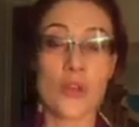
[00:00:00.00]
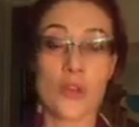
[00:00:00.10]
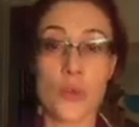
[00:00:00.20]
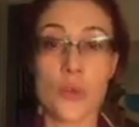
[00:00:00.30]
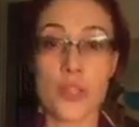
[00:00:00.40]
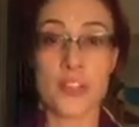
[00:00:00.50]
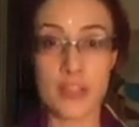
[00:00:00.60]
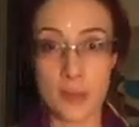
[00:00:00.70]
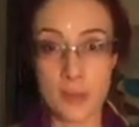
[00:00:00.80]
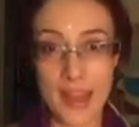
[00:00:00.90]
you were
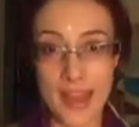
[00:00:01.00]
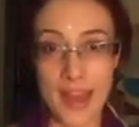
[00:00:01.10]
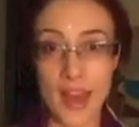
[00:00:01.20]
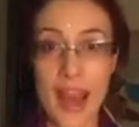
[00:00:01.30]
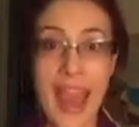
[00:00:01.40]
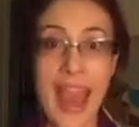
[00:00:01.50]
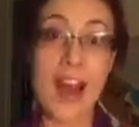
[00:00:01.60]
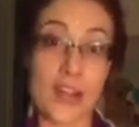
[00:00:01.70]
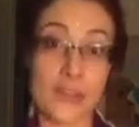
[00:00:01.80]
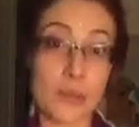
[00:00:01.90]
somehow
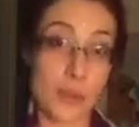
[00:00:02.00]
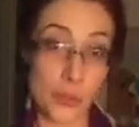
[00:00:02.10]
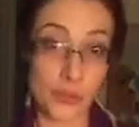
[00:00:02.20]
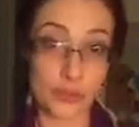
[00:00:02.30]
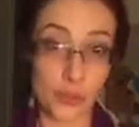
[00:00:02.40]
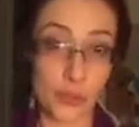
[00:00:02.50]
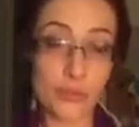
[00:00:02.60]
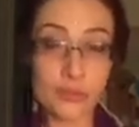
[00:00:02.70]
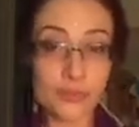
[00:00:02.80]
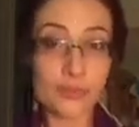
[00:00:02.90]
out of
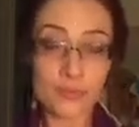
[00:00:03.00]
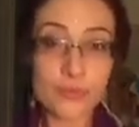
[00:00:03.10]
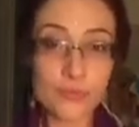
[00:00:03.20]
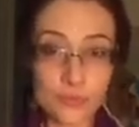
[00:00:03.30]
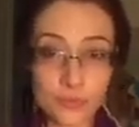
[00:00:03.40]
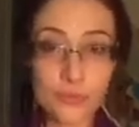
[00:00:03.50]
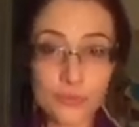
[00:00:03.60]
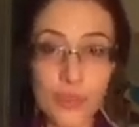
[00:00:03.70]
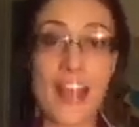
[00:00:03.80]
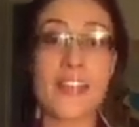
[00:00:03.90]
approval,
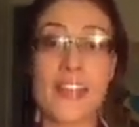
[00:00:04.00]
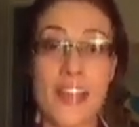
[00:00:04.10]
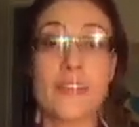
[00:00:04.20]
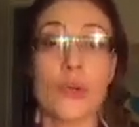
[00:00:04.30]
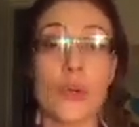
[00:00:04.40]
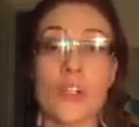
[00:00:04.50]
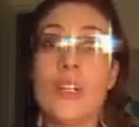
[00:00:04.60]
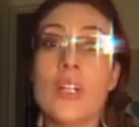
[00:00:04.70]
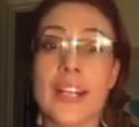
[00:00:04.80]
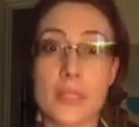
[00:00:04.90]
and therefore
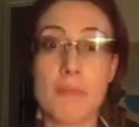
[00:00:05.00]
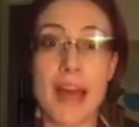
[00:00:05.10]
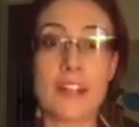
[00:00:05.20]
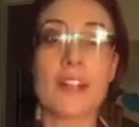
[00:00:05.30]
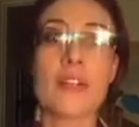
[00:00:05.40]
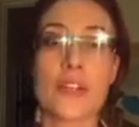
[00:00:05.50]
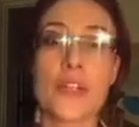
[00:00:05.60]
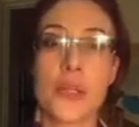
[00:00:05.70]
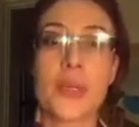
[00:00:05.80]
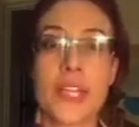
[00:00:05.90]
it's bad,
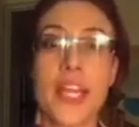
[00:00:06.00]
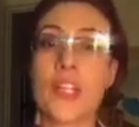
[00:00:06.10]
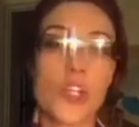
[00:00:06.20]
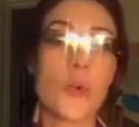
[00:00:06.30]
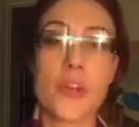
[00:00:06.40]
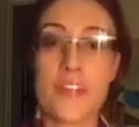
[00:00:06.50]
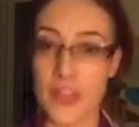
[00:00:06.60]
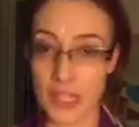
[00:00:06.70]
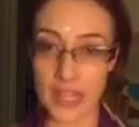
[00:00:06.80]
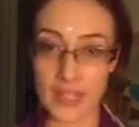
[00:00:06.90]
don't do it again. You don't want to
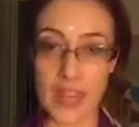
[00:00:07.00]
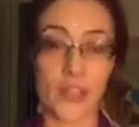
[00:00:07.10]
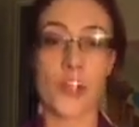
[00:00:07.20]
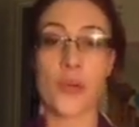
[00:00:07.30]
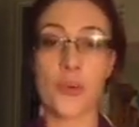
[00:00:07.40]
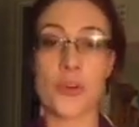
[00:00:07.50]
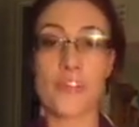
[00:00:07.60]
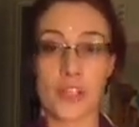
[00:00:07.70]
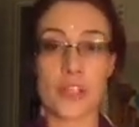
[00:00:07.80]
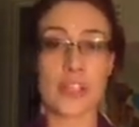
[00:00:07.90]
feel like that. You don't want to
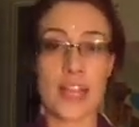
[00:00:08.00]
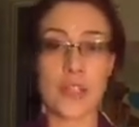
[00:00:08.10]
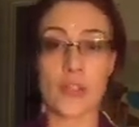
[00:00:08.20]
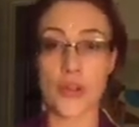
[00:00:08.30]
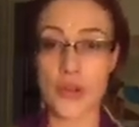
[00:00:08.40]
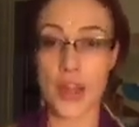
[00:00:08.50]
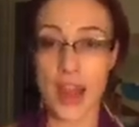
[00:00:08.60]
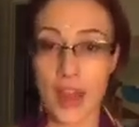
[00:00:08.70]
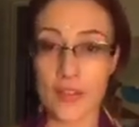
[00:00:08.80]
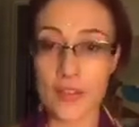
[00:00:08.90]
feel like you don't
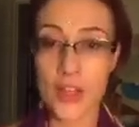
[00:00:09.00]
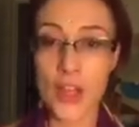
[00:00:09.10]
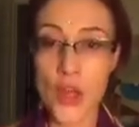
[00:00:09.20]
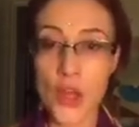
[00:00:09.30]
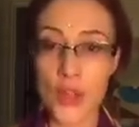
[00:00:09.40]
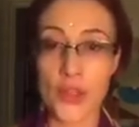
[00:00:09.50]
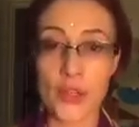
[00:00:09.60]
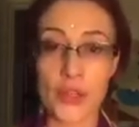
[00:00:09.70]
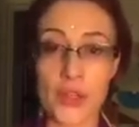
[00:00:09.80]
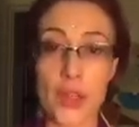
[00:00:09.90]
have
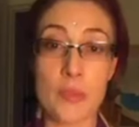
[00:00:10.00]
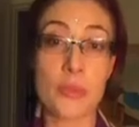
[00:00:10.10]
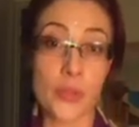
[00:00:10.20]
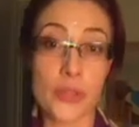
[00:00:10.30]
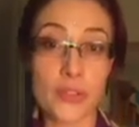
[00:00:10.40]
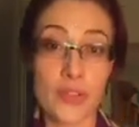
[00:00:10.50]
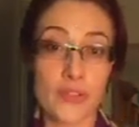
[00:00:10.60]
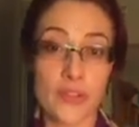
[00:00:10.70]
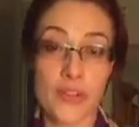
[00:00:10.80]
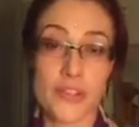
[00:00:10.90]
the approval
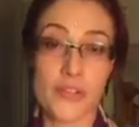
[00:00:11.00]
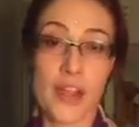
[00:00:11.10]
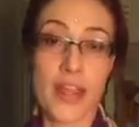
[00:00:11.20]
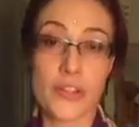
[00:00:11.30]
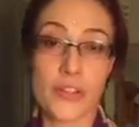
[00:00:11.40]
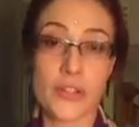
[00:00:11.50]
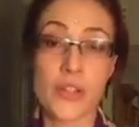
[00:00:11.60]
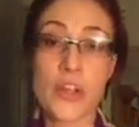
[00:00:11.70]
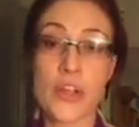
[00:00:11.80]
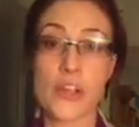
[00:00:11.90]
of those around you.
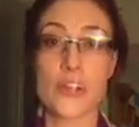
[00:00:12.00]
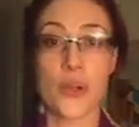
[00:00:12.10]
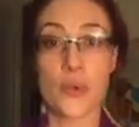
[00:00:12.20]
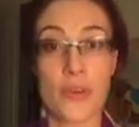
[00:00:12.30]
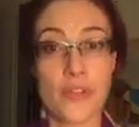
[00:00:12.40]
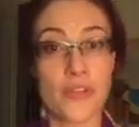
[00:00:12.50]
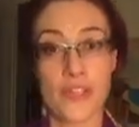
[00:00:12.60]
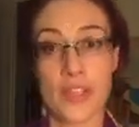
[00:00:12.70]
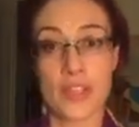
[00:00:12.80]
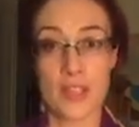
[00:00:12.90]
You don't want to
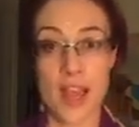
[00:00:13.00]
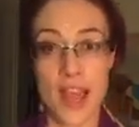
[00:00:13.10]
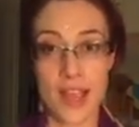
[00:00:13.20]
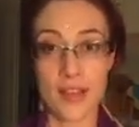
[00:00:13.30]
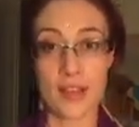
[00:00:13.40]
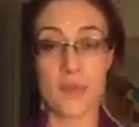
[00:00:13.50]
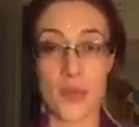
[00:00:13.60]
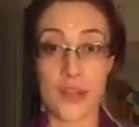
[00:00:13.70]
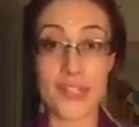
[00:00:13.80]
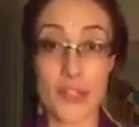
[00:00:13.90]
feel like
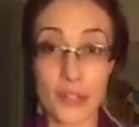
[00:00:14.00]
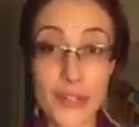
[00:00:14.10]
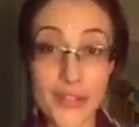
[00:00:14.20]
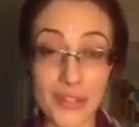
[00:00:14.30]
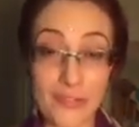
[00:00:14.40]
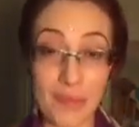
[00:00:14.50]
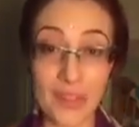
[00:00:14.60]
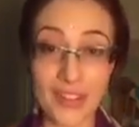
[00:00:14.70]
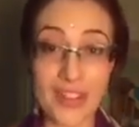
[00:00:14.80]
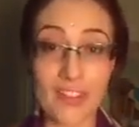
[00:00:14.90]
you're excluded from
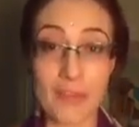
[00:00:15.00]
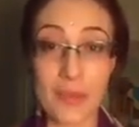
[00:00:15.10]
the love,